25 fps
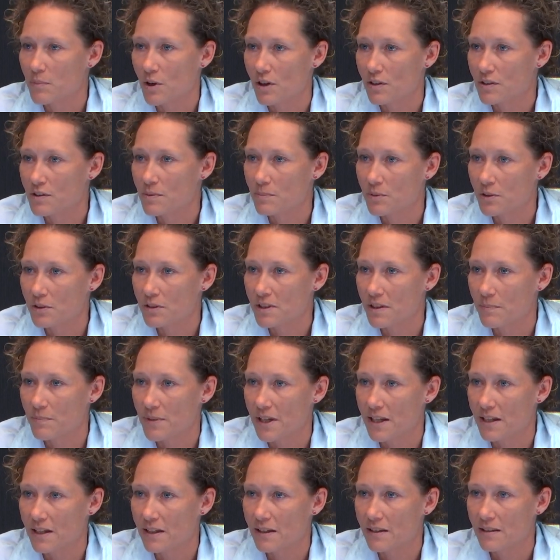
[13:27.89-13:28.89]
possible to
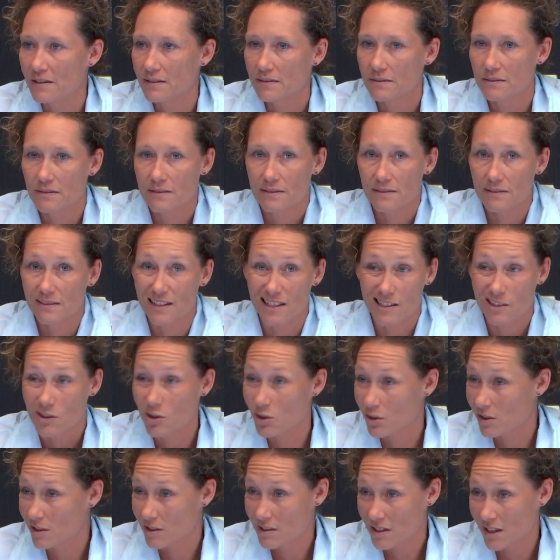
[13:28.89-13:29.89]
be as
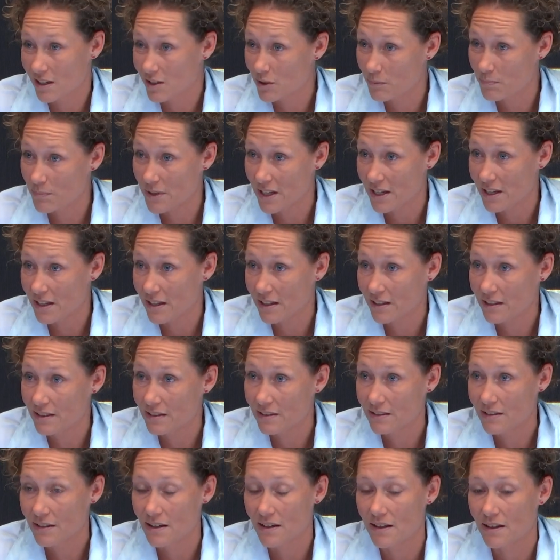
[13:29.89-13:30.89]
good as I could
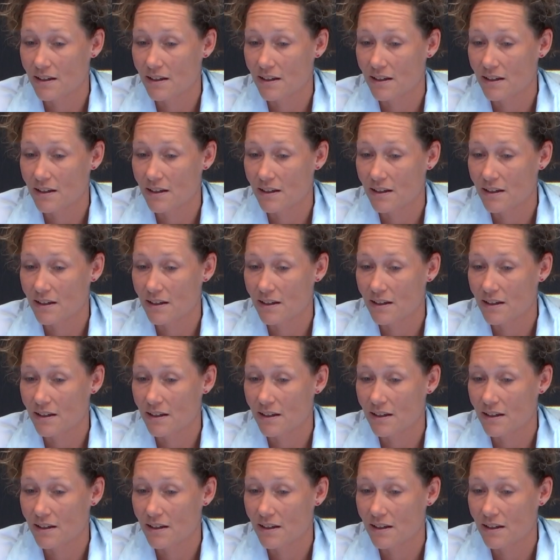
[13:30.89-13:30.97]
be.